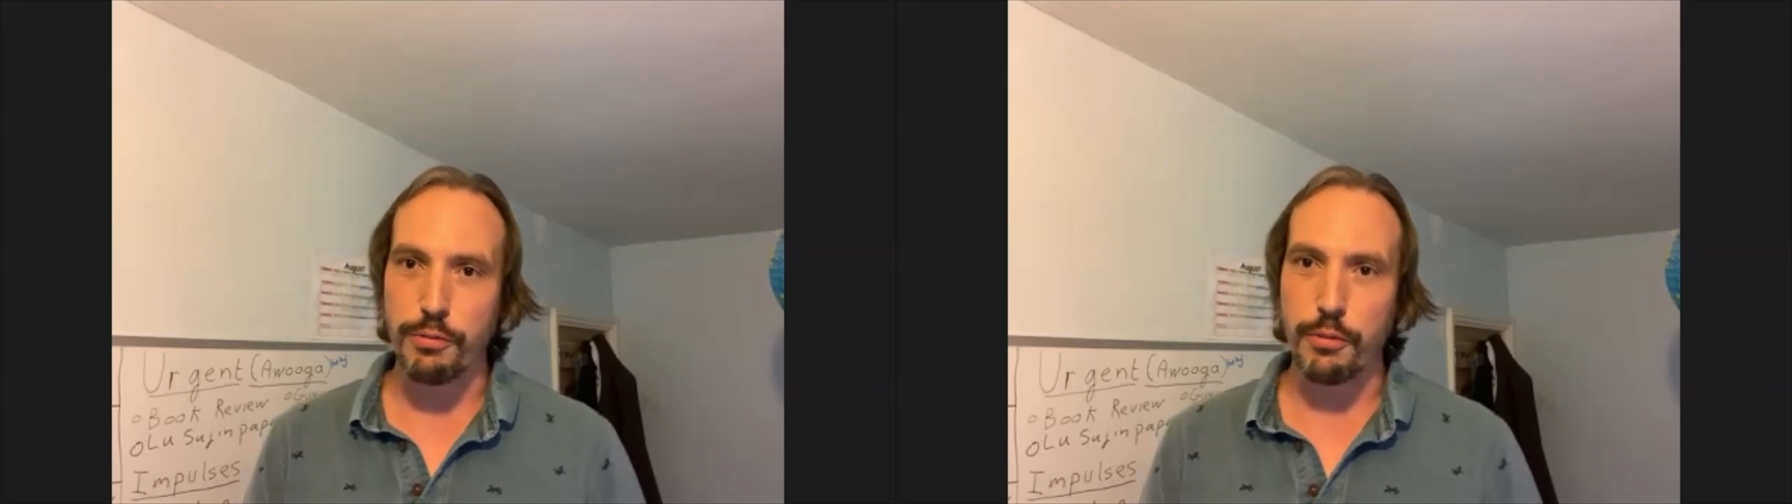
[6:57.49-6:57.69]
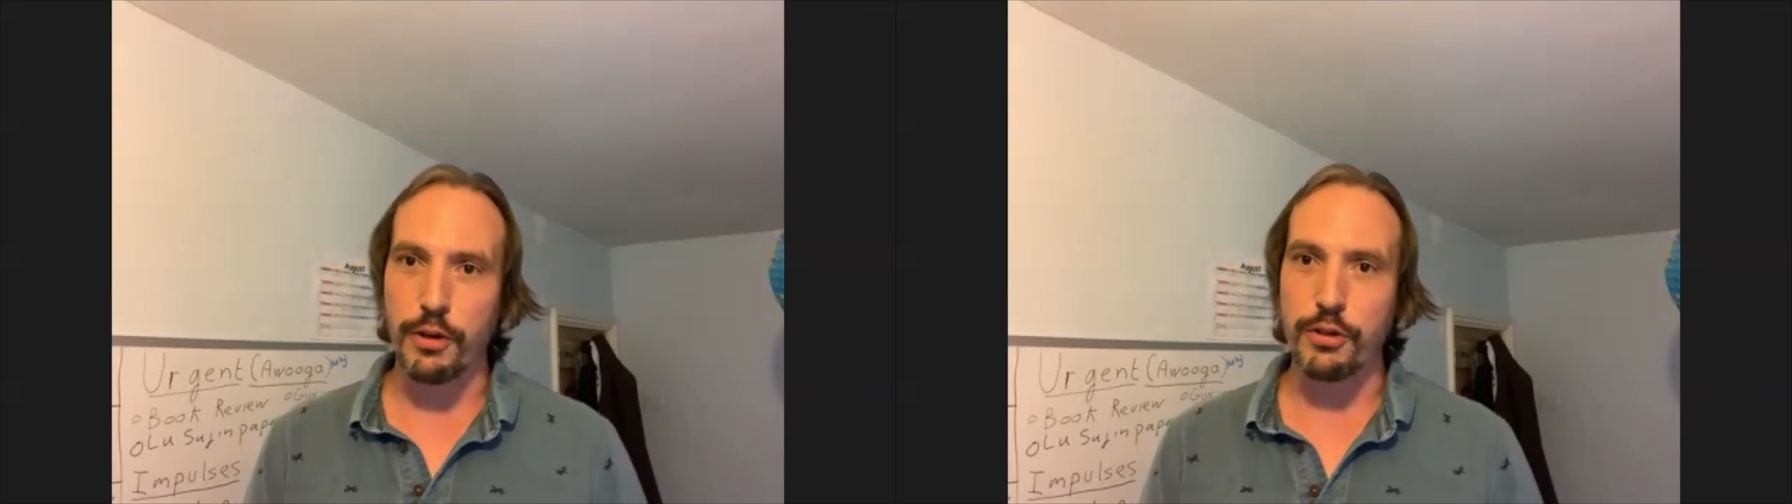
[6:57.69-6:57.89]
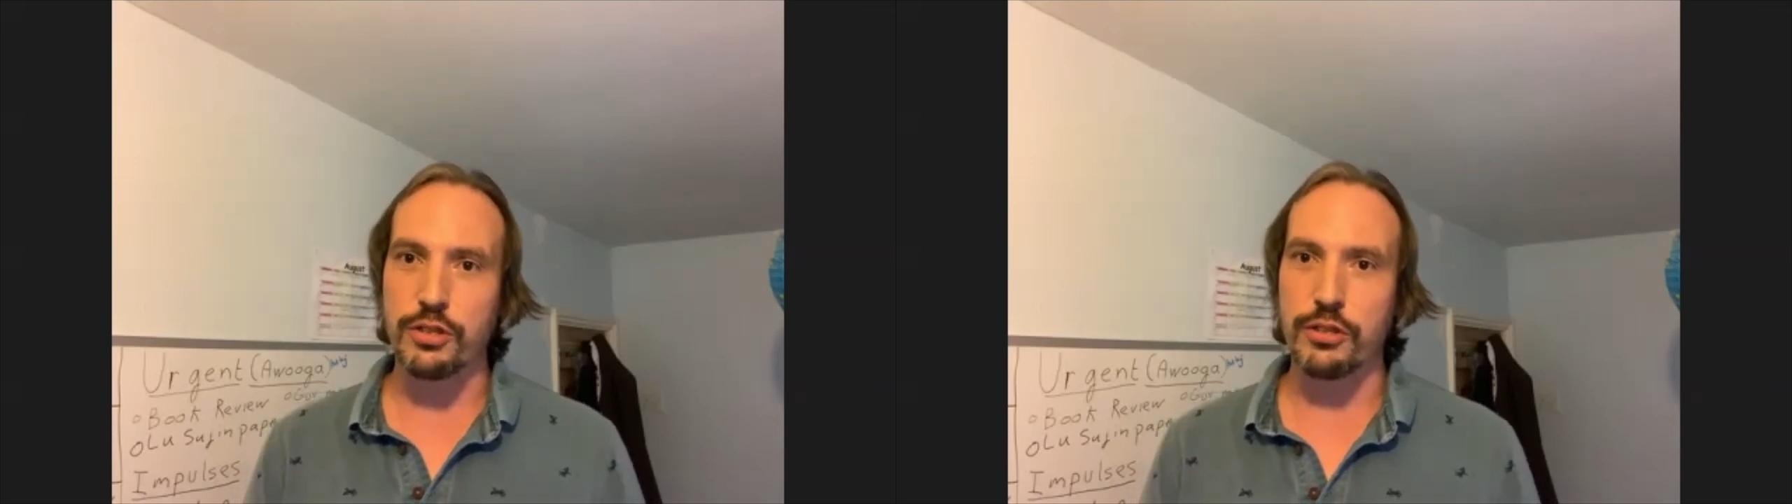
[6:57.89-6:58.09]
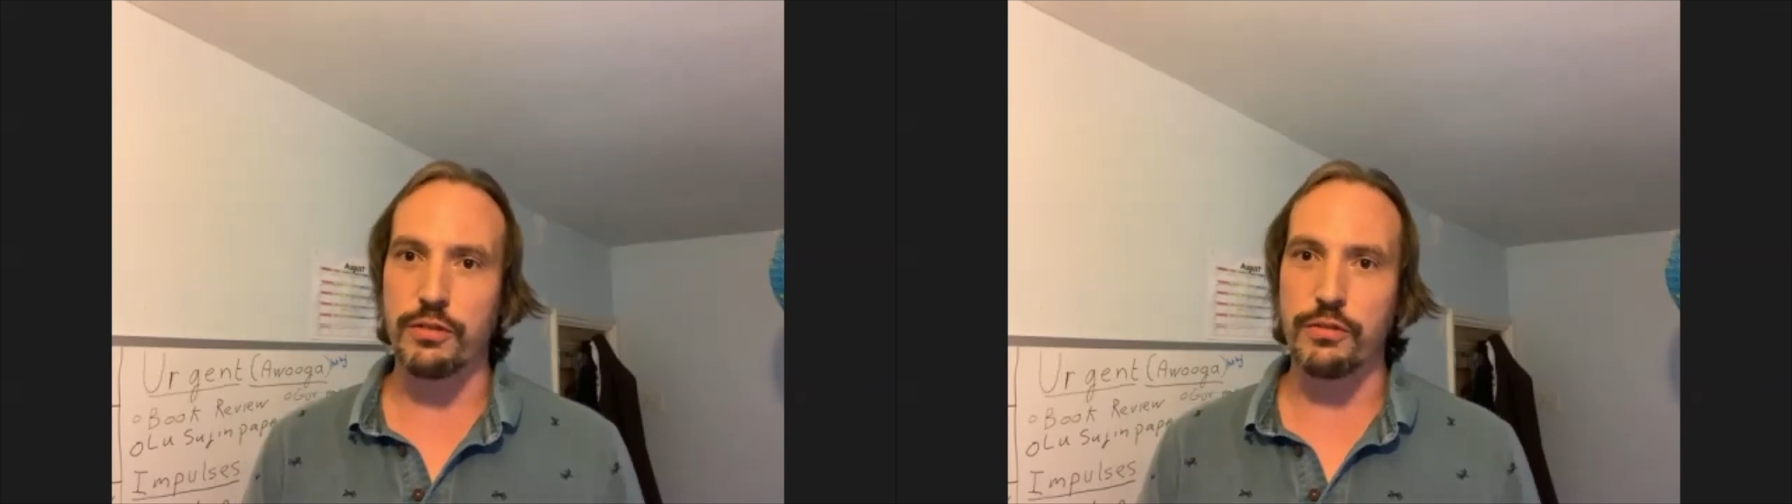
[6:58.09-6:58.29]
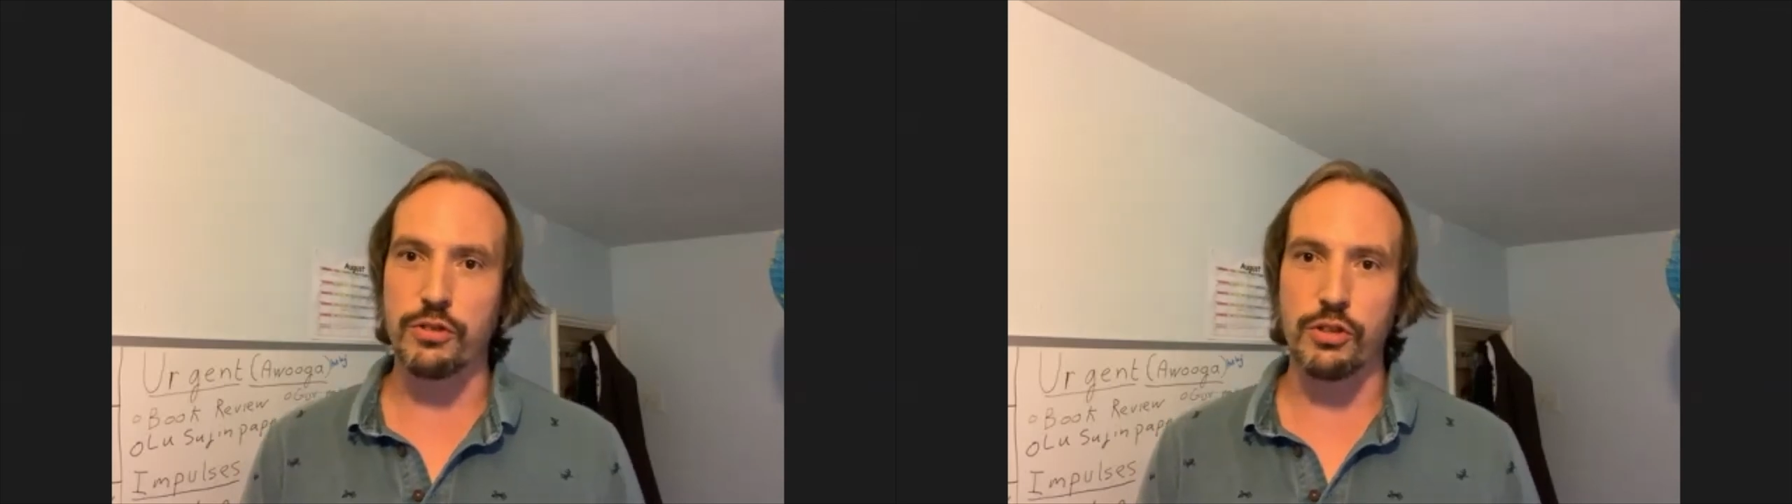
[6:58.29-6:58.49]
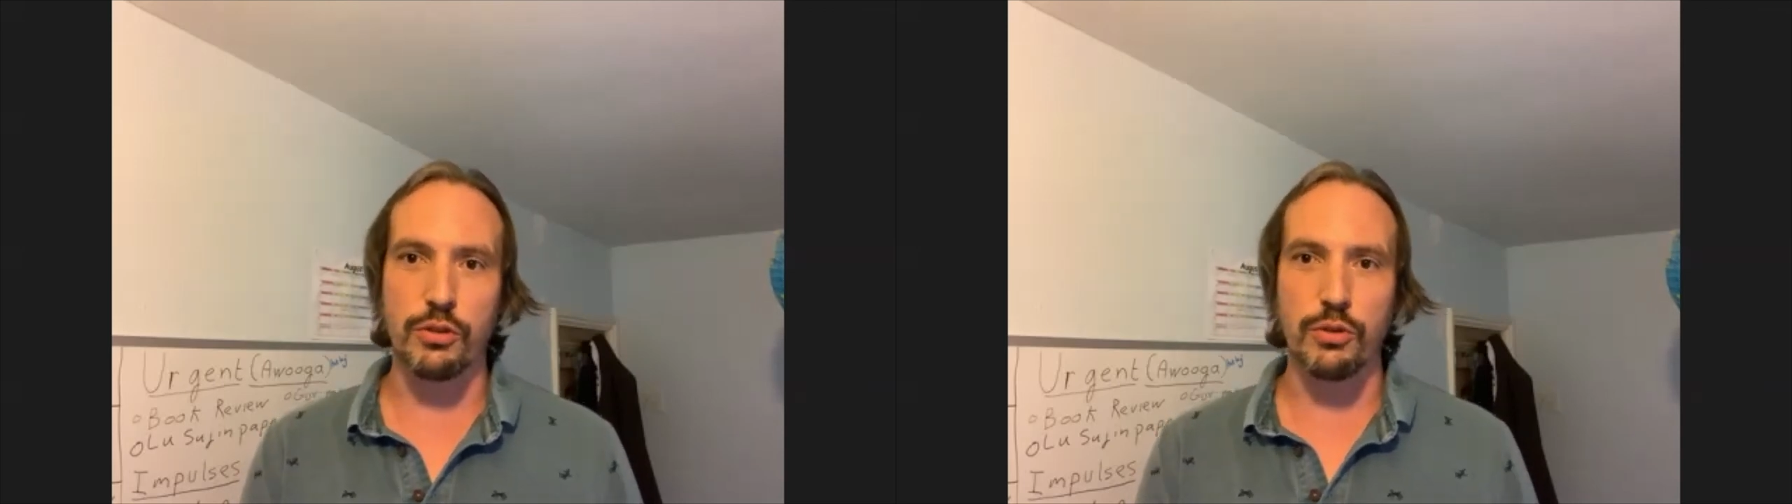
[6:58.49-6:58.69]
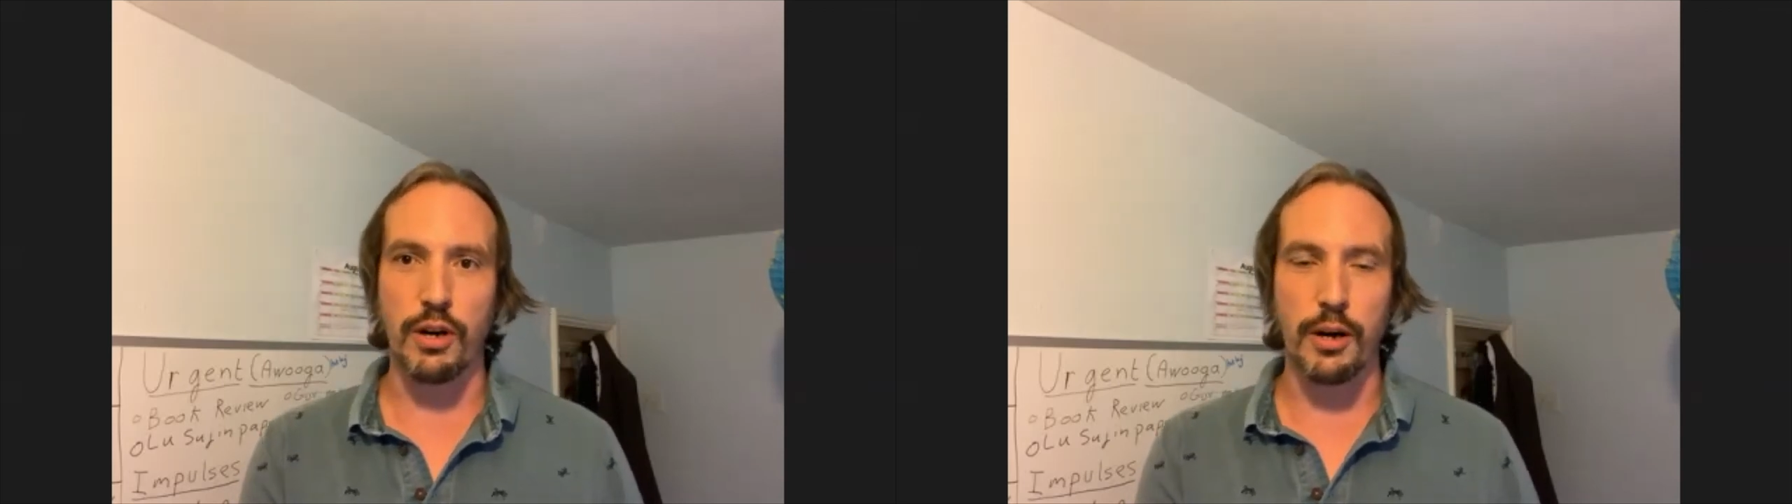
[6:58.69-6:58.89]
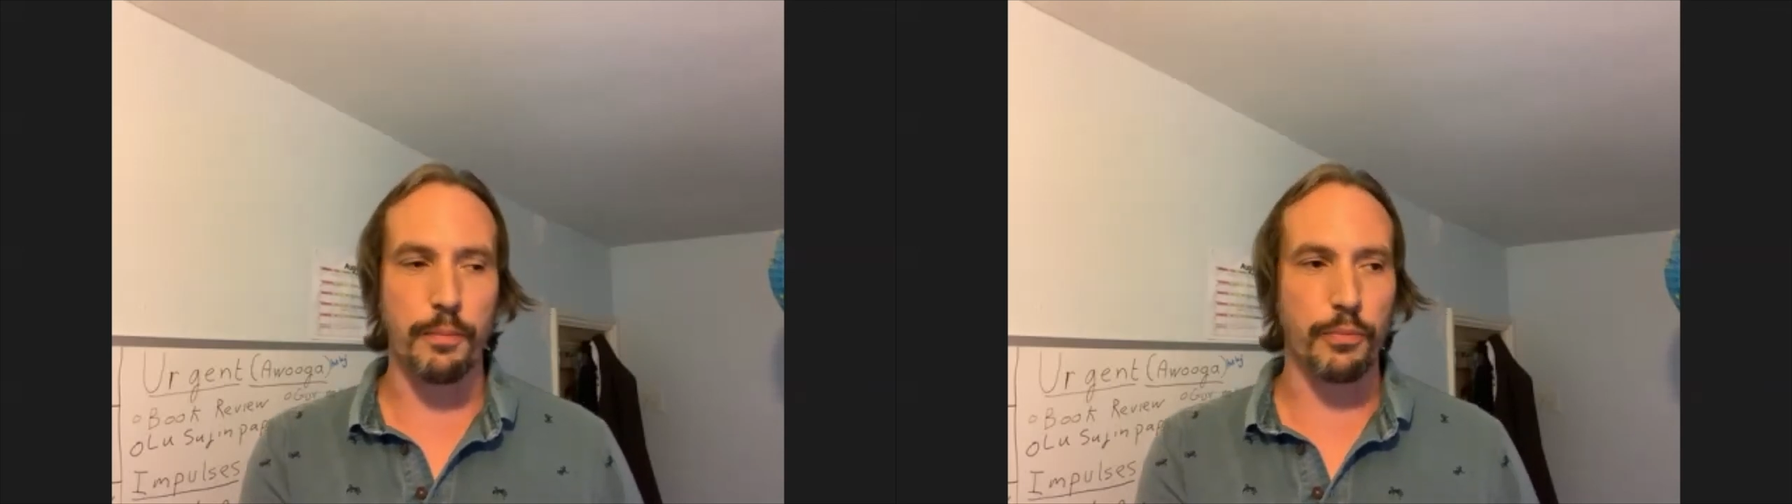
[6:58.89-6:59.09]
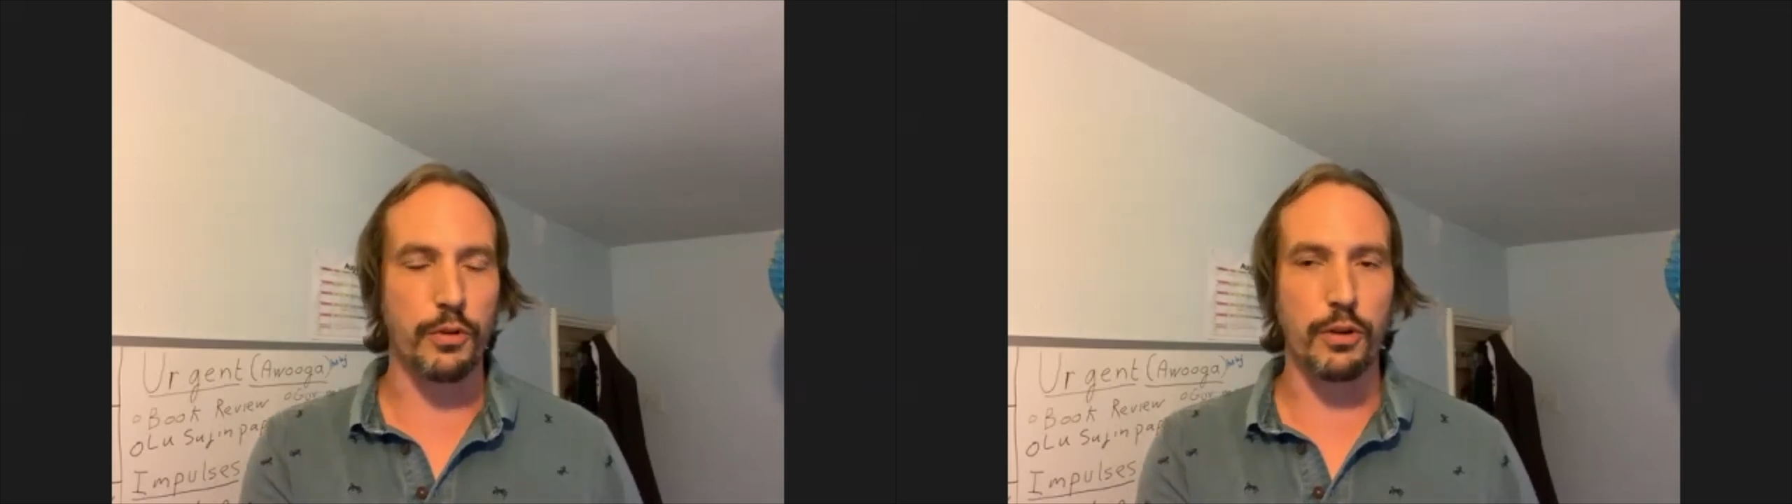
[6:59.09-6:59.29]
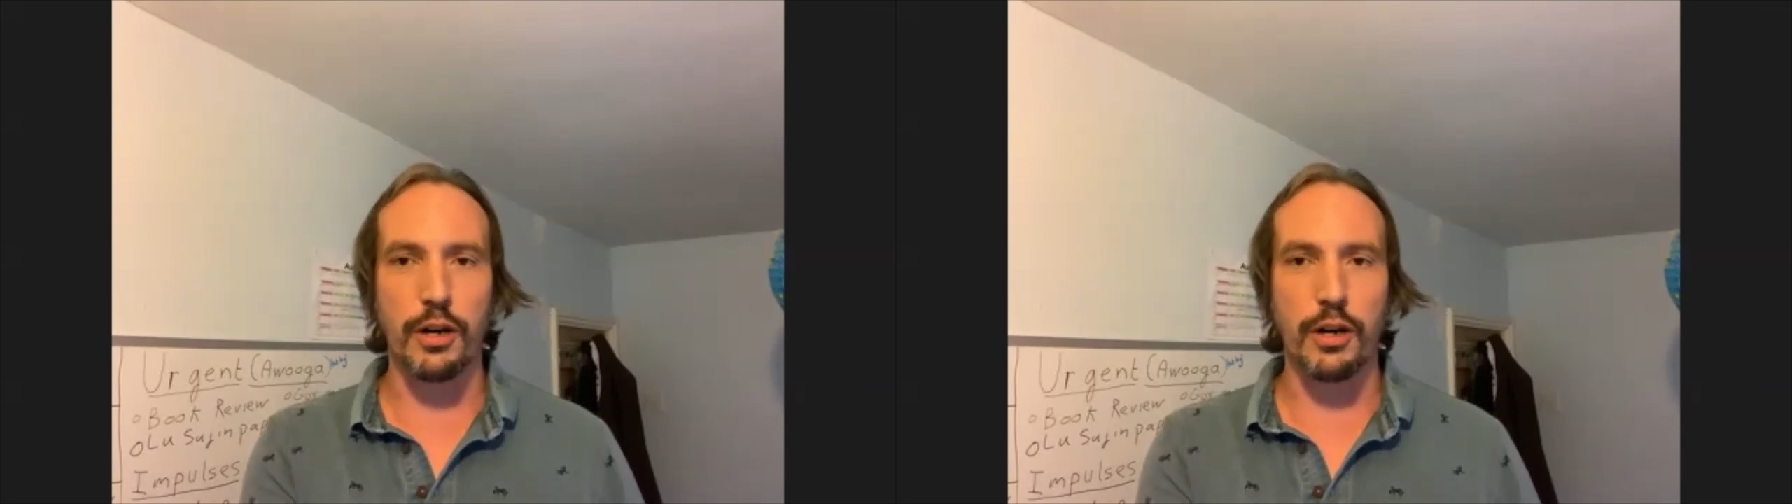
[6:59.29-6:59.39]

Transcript: promotion to um,